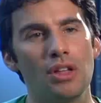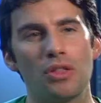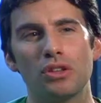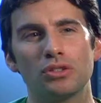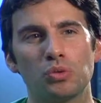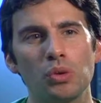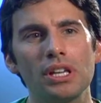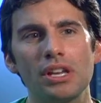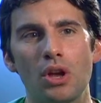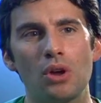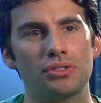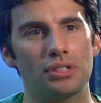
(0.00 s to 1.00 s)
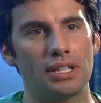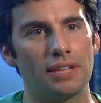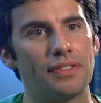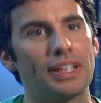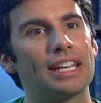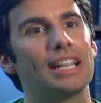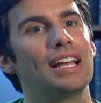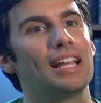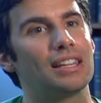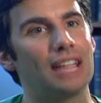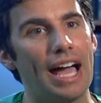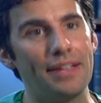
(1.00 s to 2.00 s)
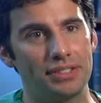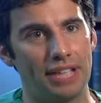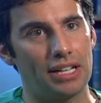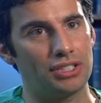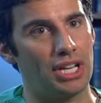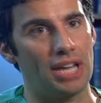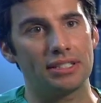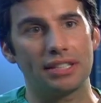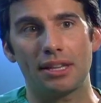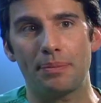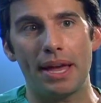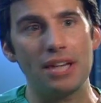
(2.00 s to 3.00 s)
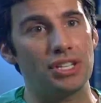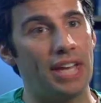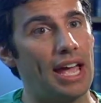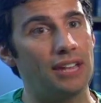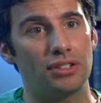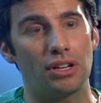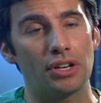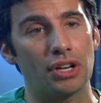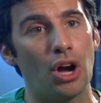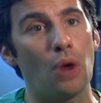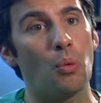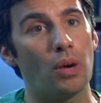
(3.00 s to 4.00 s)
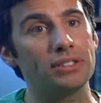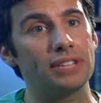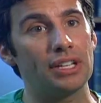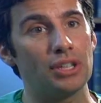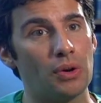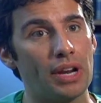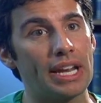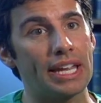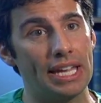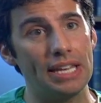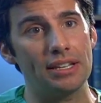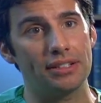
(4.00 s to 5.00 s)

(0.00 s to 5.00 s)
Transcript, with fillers: So there's really no significant lifestyle change that the patient has to undergo once they donate a kidney